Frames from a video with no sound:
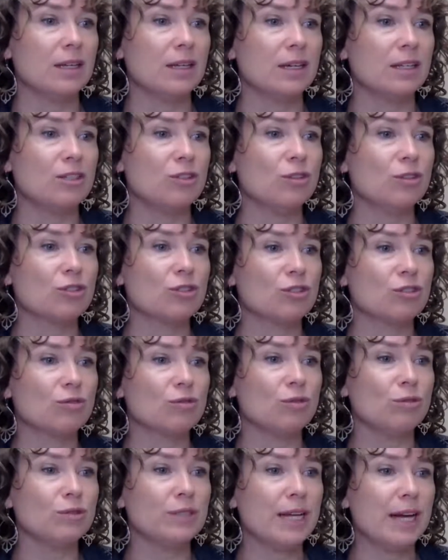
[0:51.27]
and you can
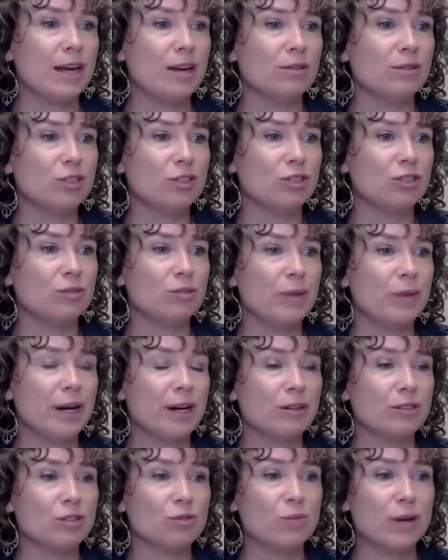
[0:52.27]
scroll down to
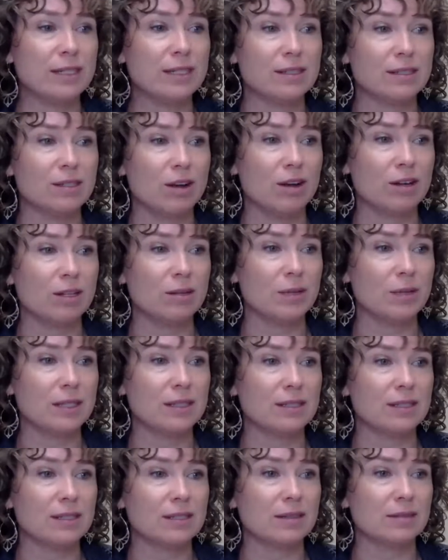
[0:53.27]
Parents' Rights
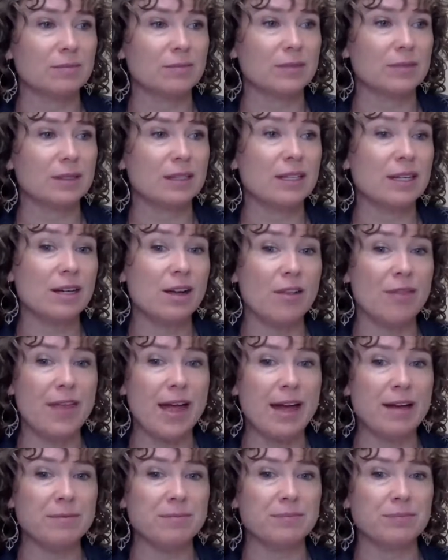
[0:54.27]
Documents. Click on
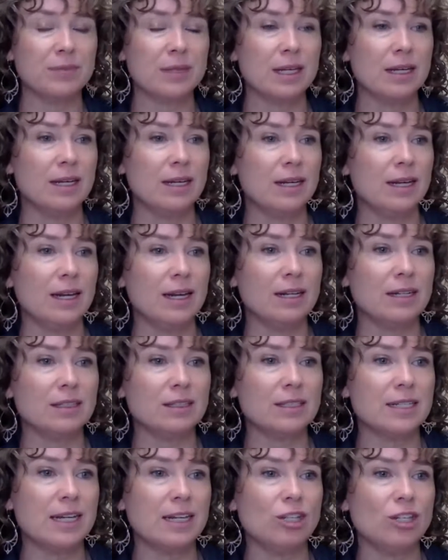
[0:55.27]
that, and
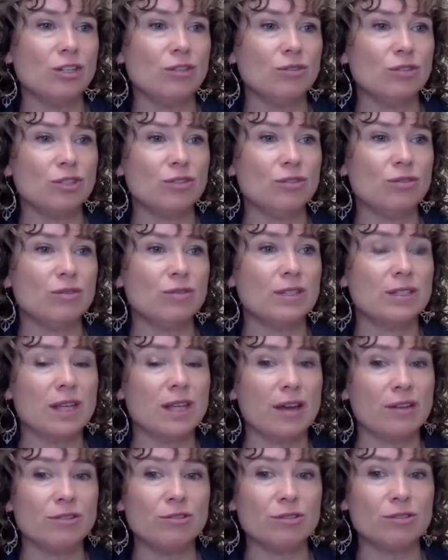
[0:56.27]
it'll take you to this
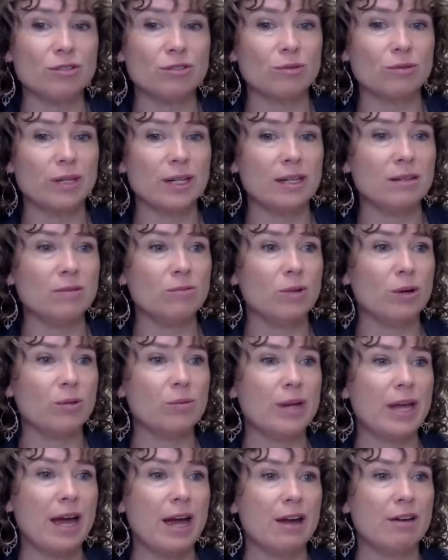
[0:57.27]
other screen where
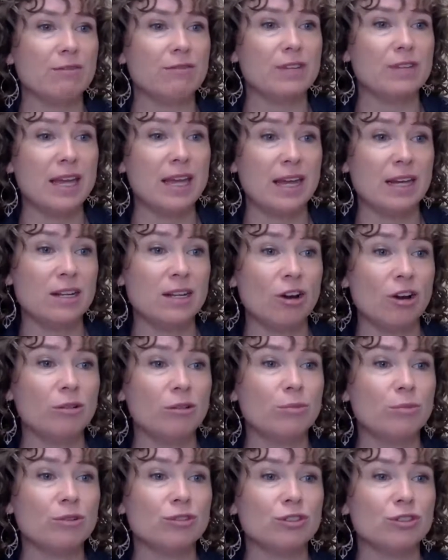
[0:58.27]
we have the
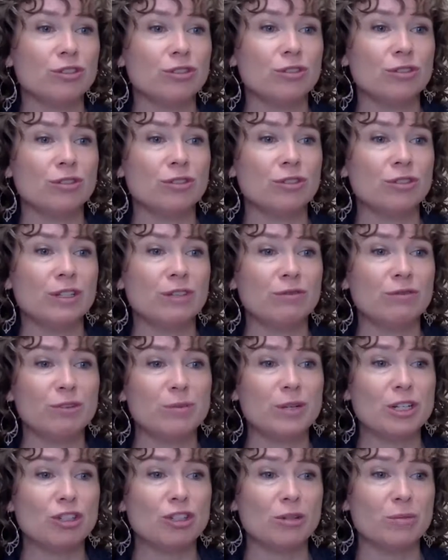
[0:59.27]
ADR brochure,
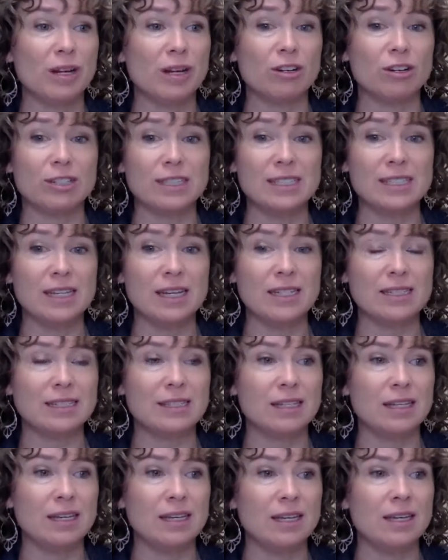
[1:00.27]
information about our
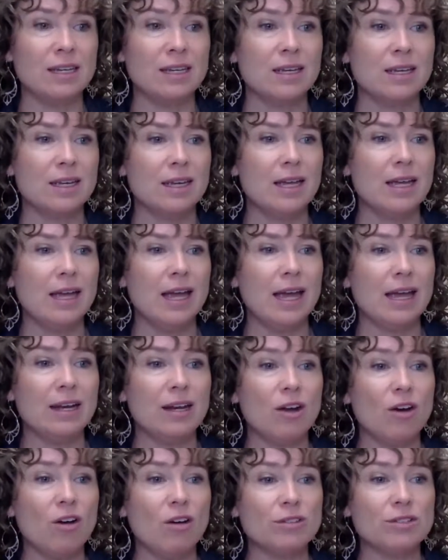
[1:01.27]
CAC,
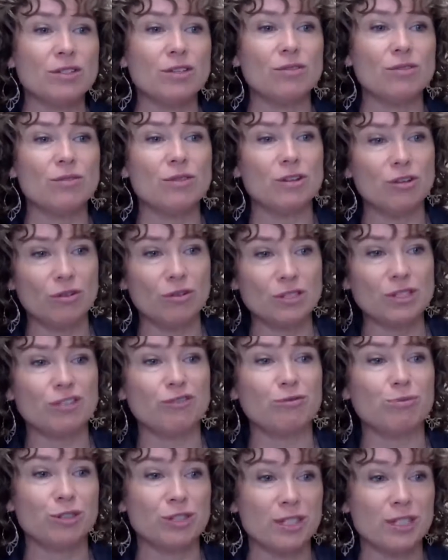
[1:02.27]
and also the Notice
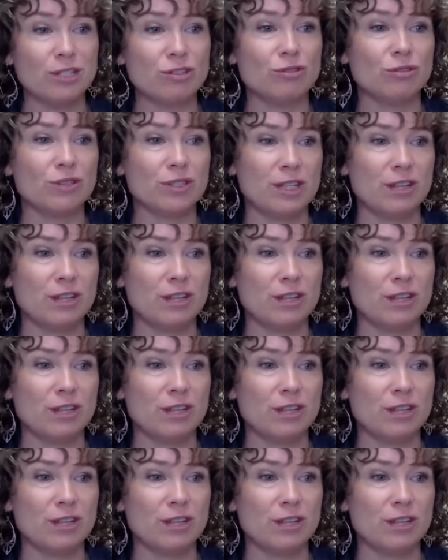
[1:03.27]
of Procedural